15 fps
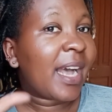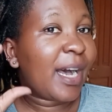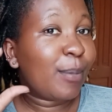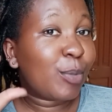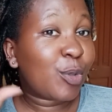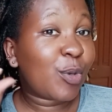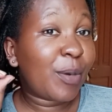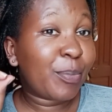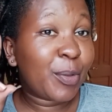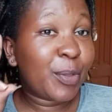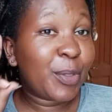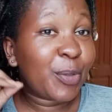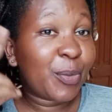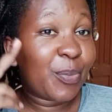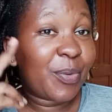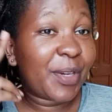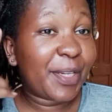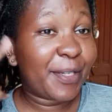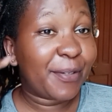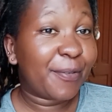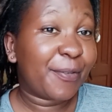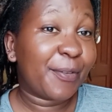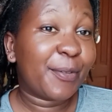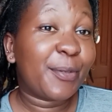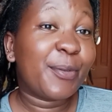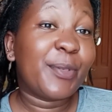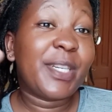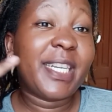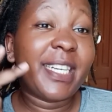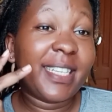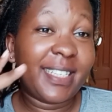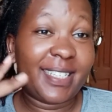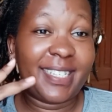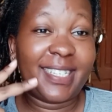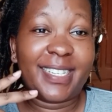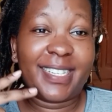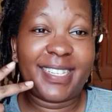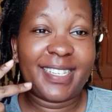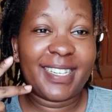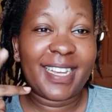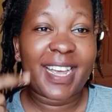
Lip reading: I'm sure I'm going to braid it for 2 days.